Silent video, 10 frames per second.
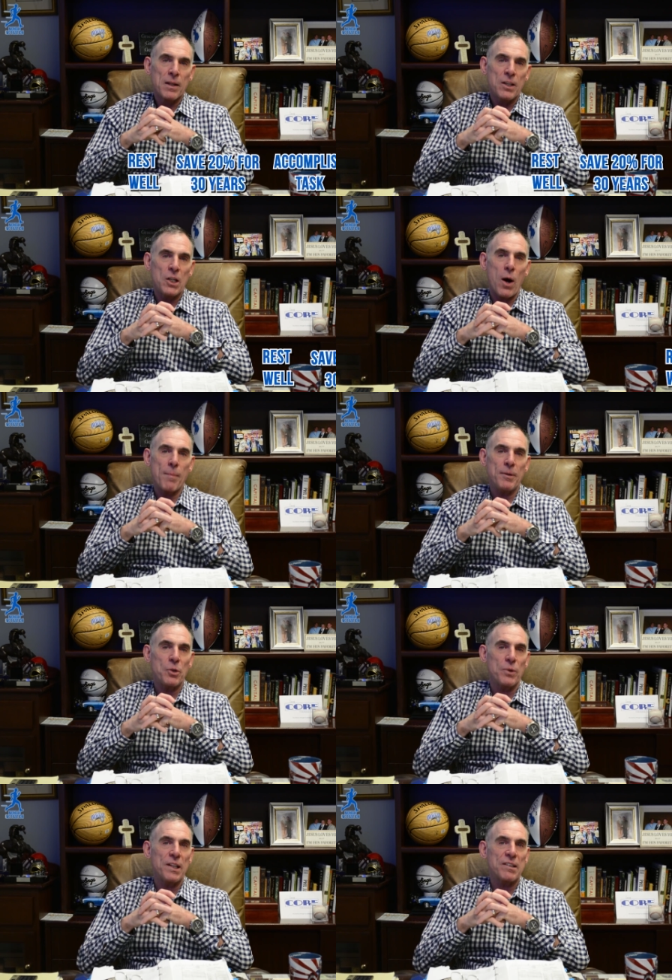you know, I've been
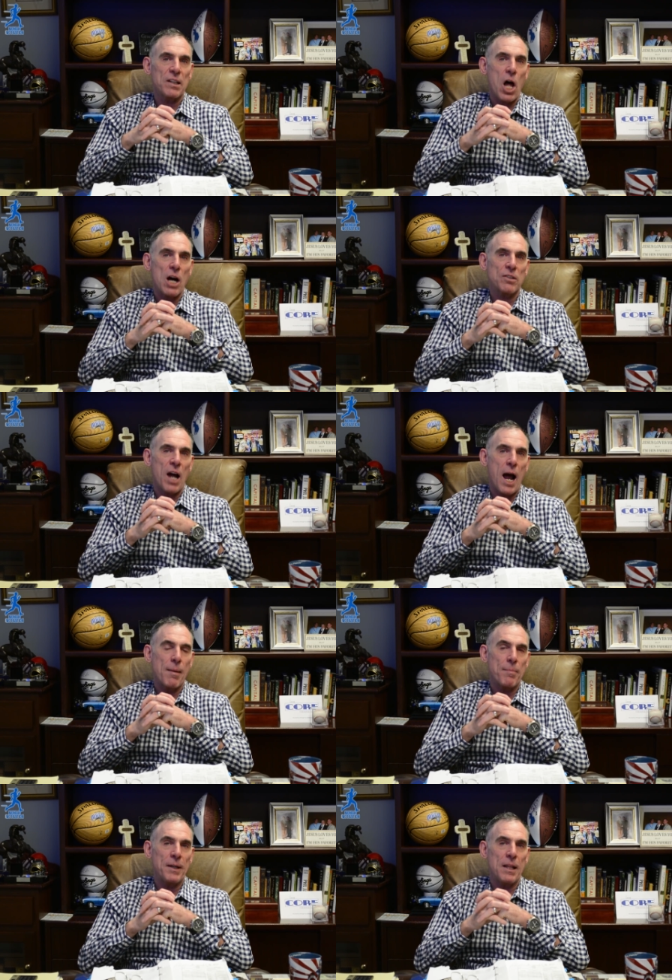doing this a long time.
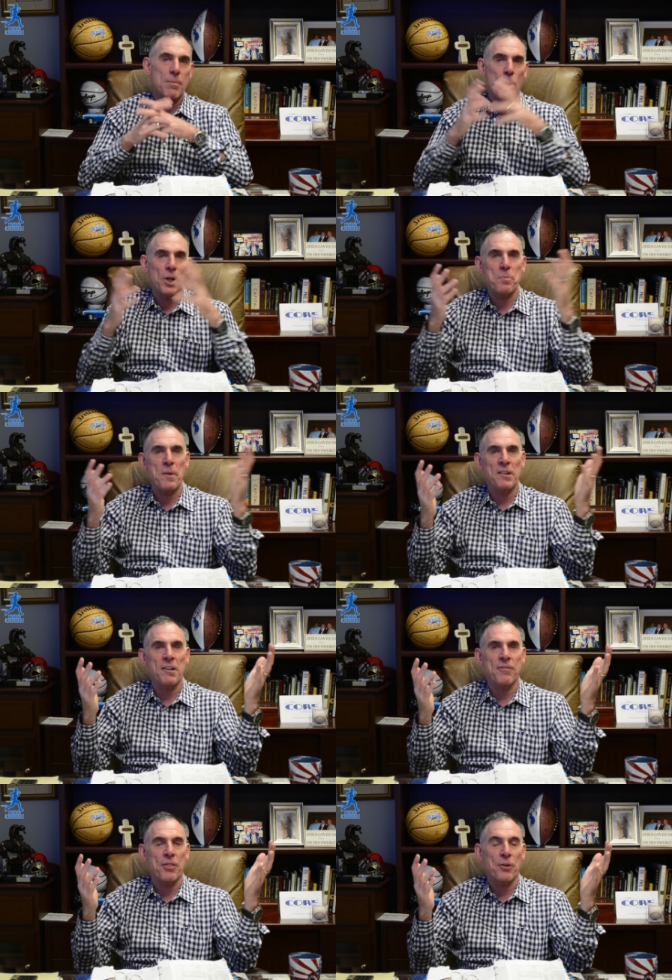I've been in the mortgage
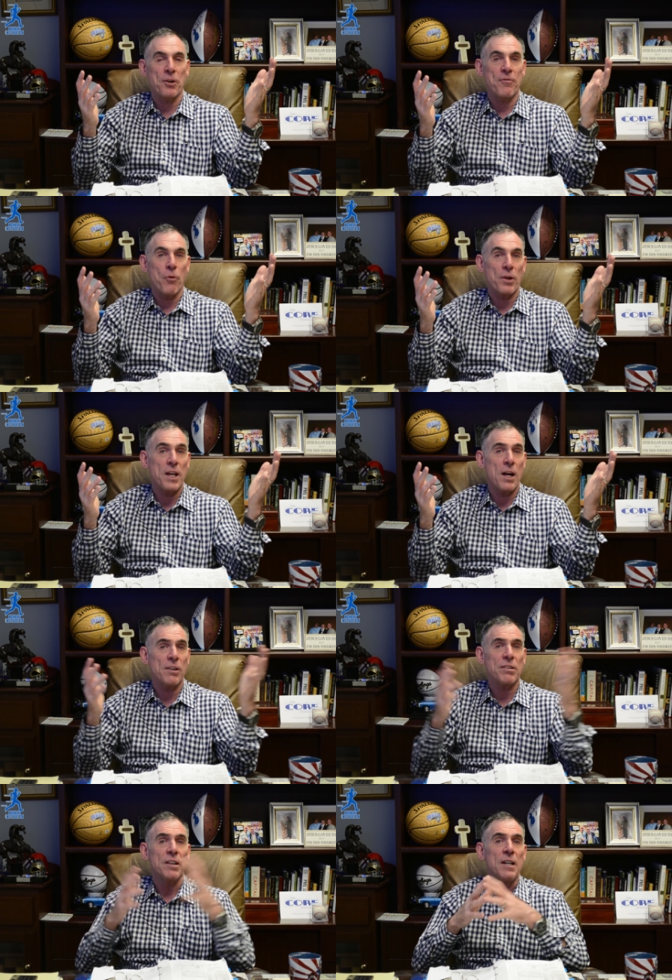business for 34
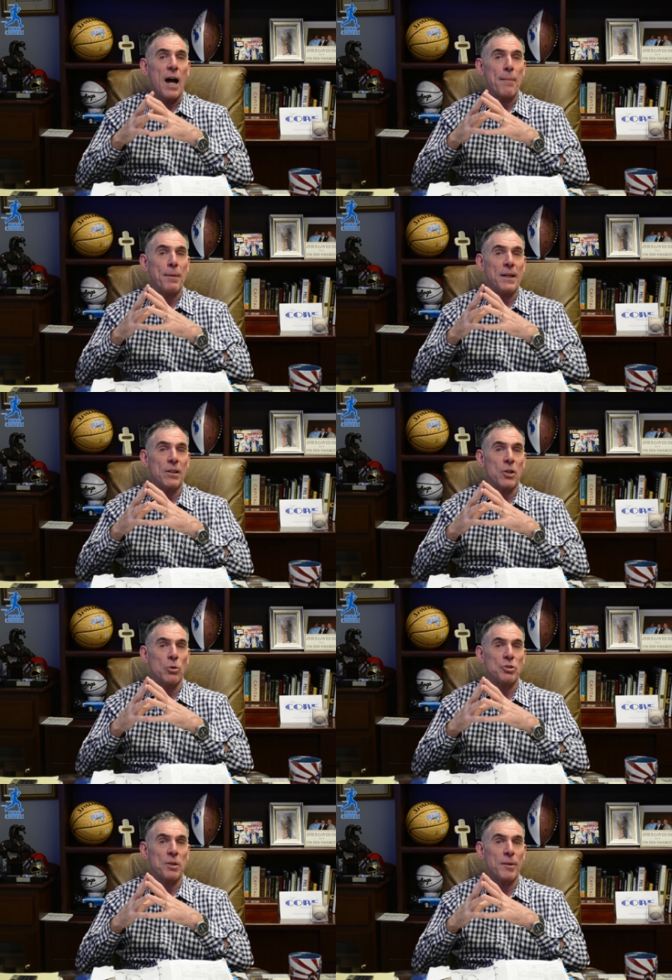years. I've been in the
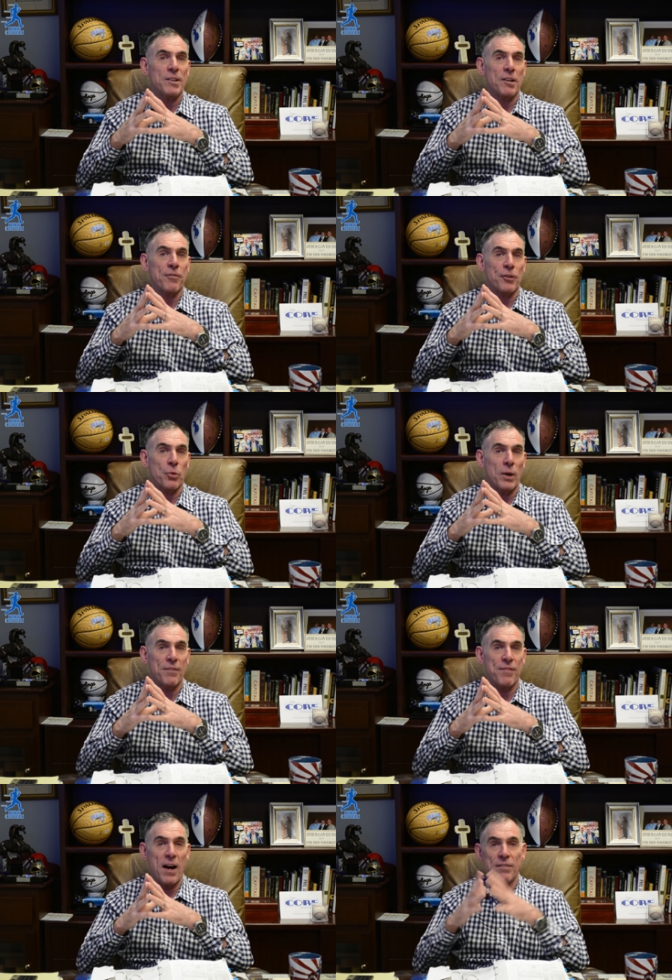coaching business for
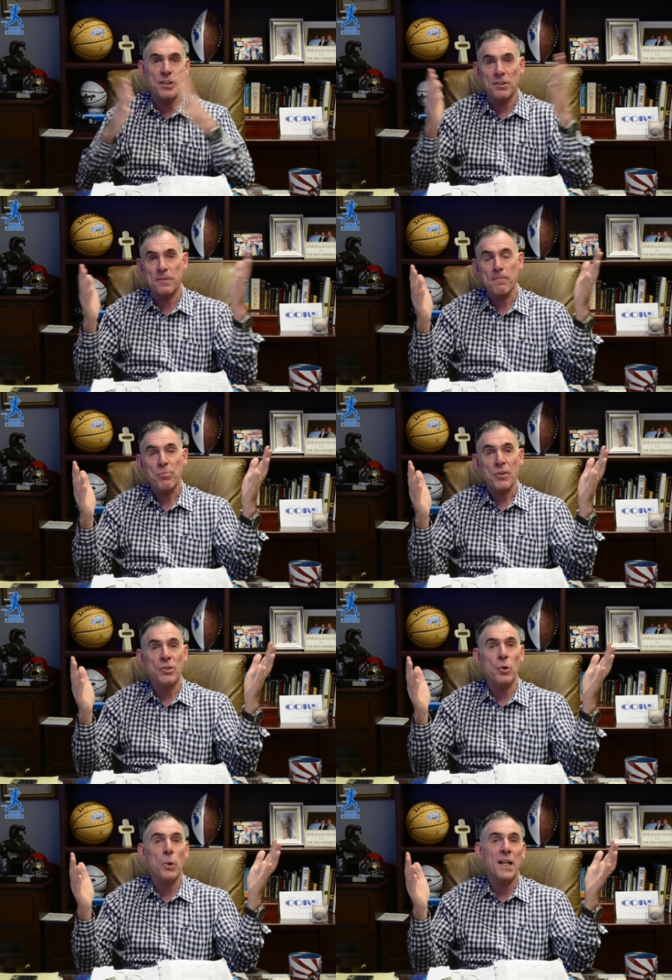25 years.
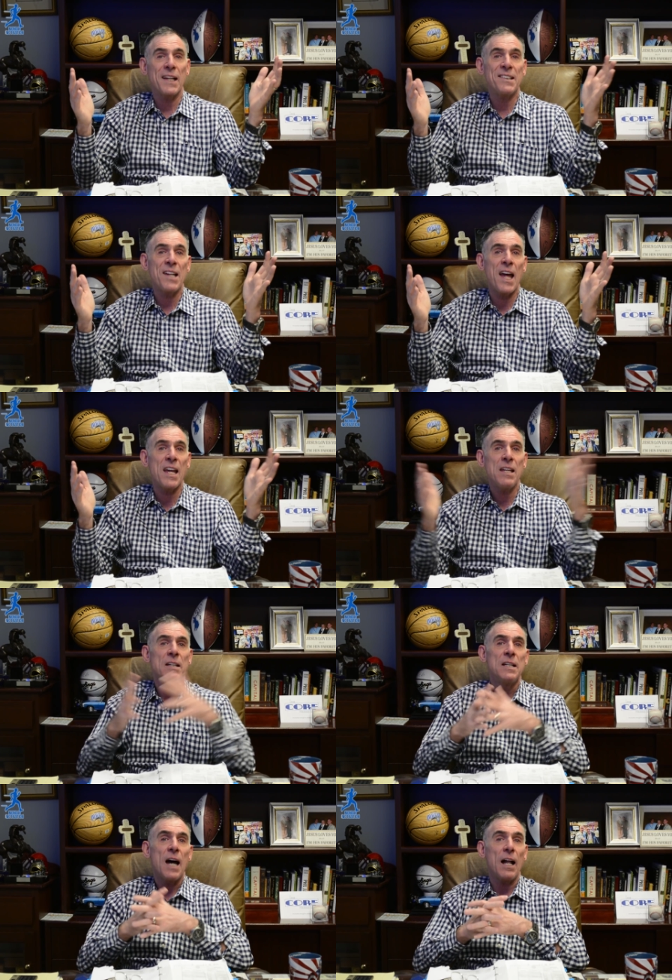Do what I say,
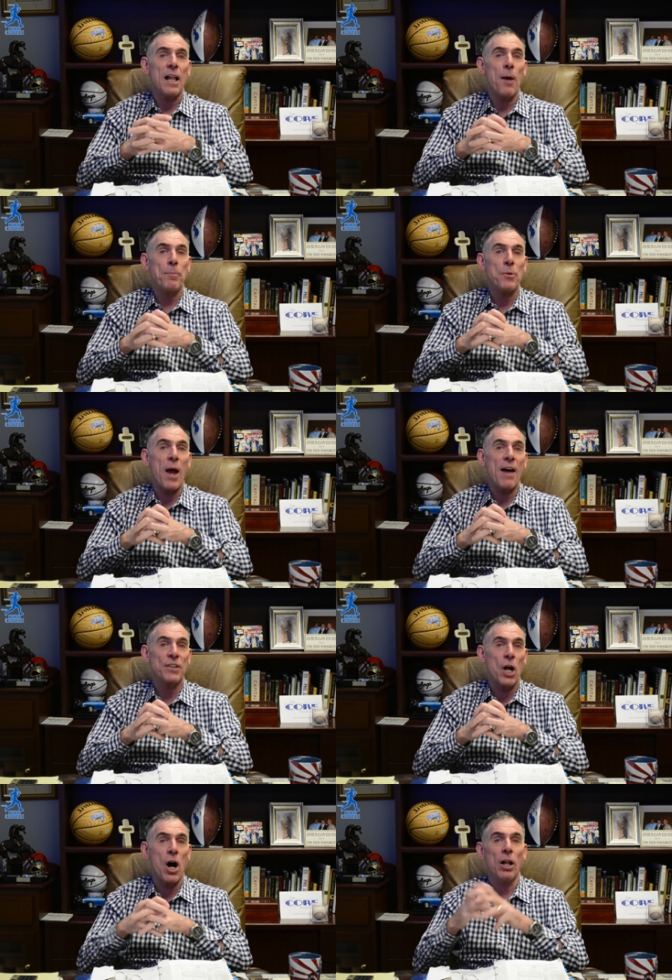I'll help you have
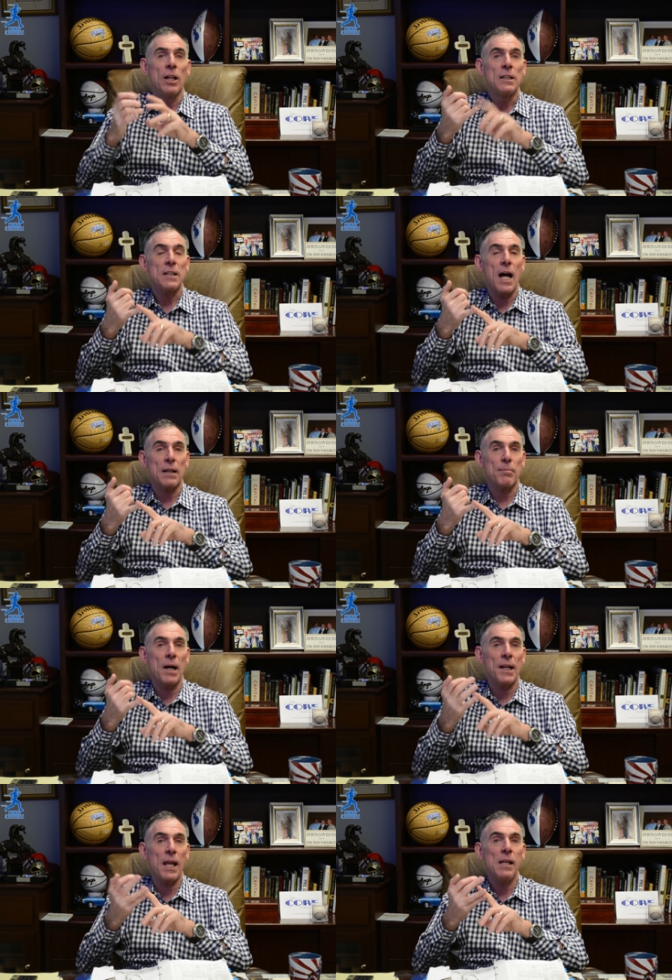it all lot of
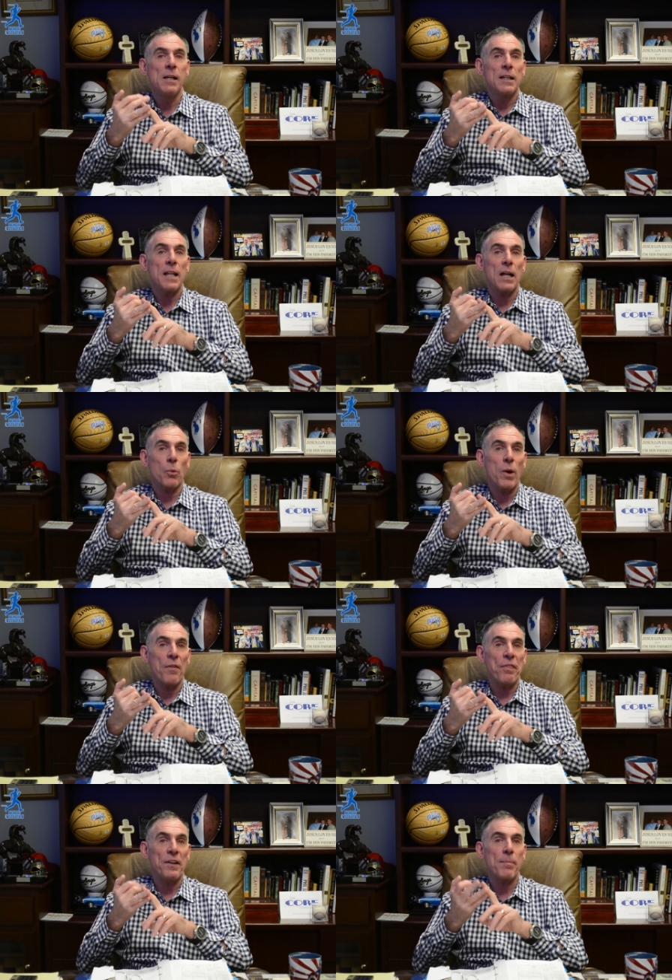money, a lot of
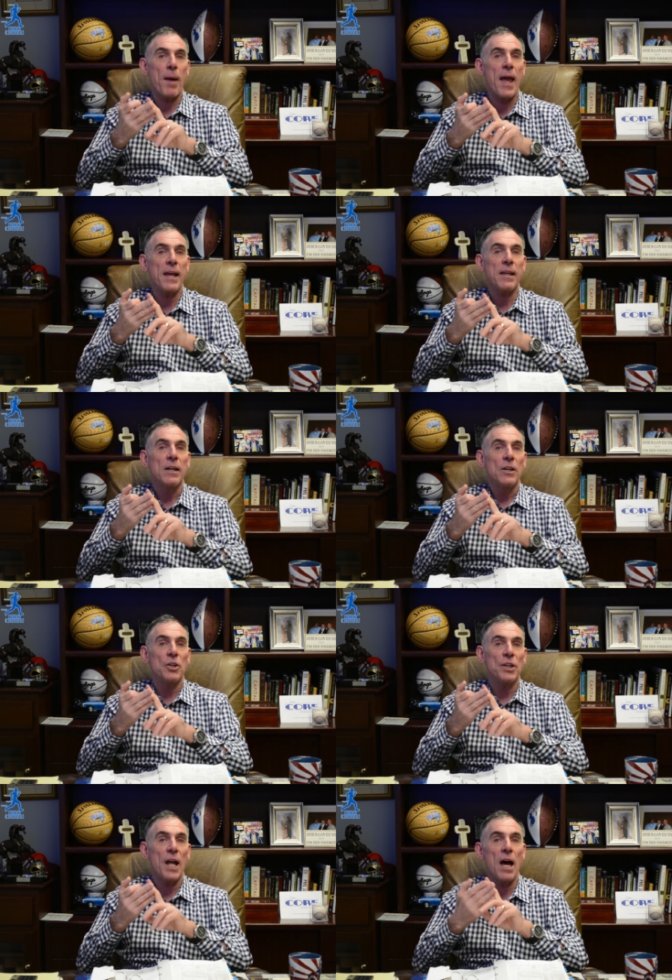wealth in the bank,
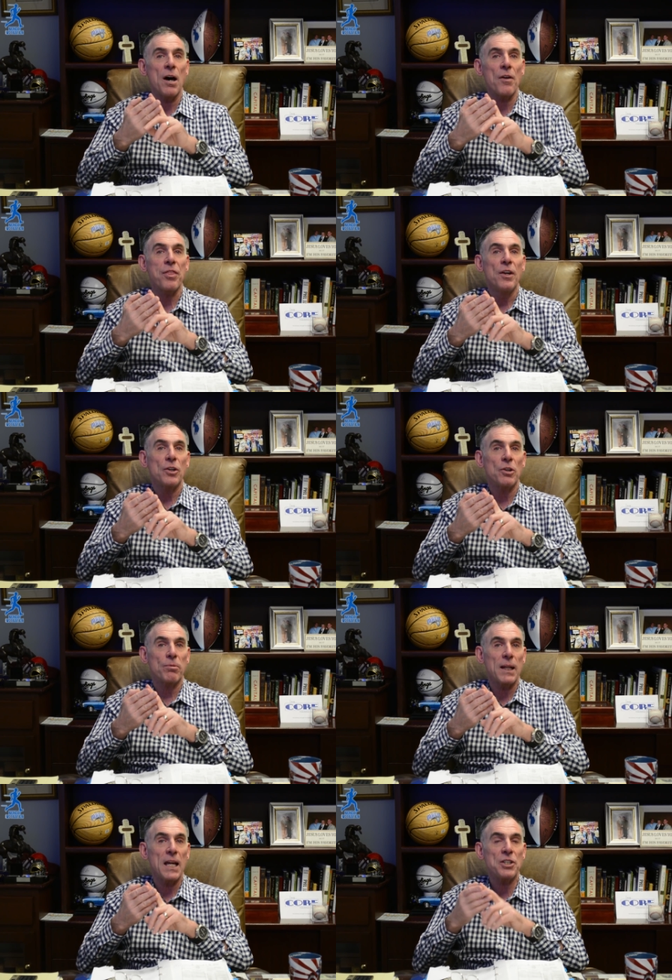good health, good
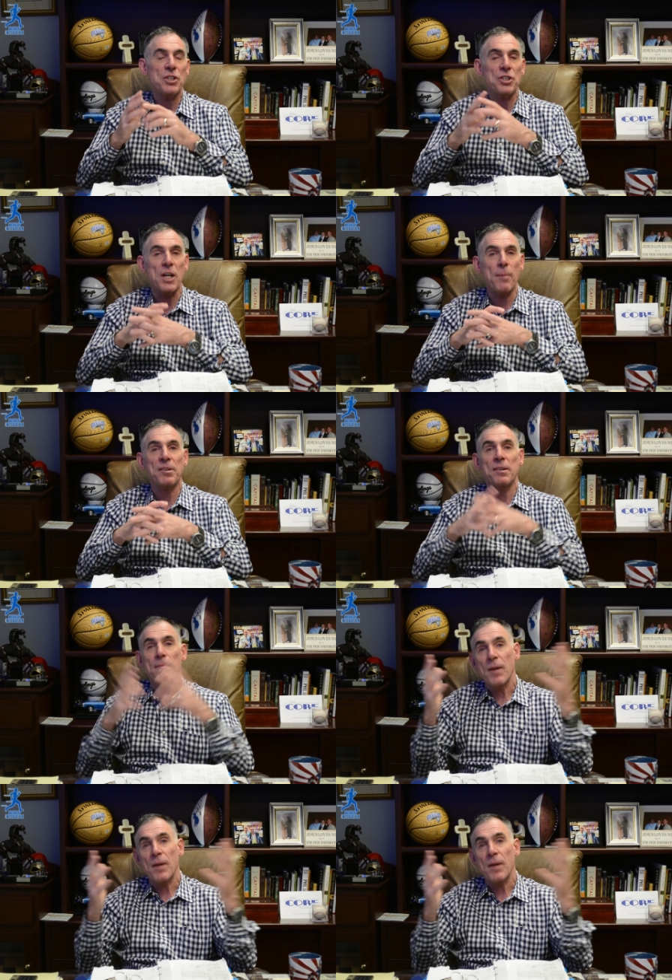relationships,